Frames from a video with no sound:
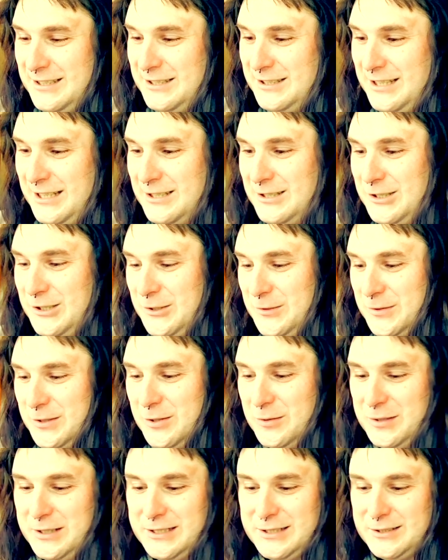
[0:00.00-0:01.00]

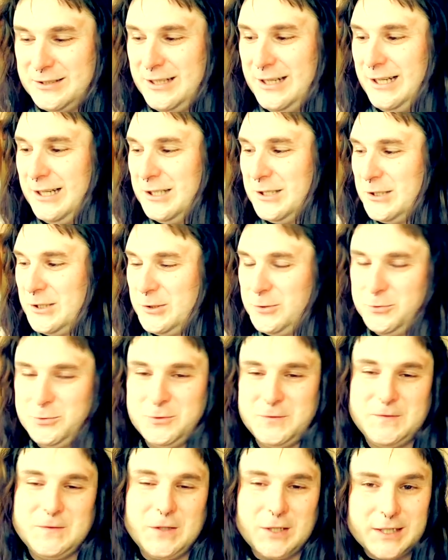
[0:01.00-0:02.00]
Sanshiro is like a
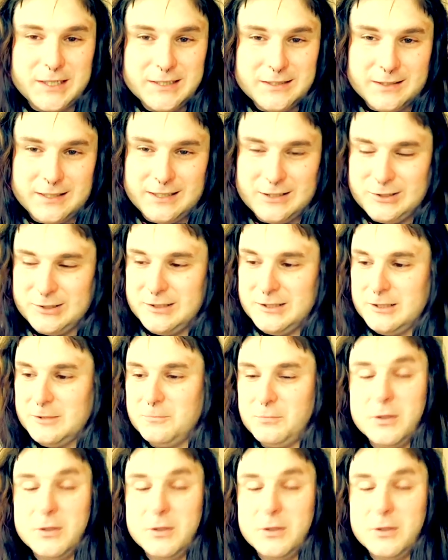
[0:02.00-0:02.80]
true fucking legend,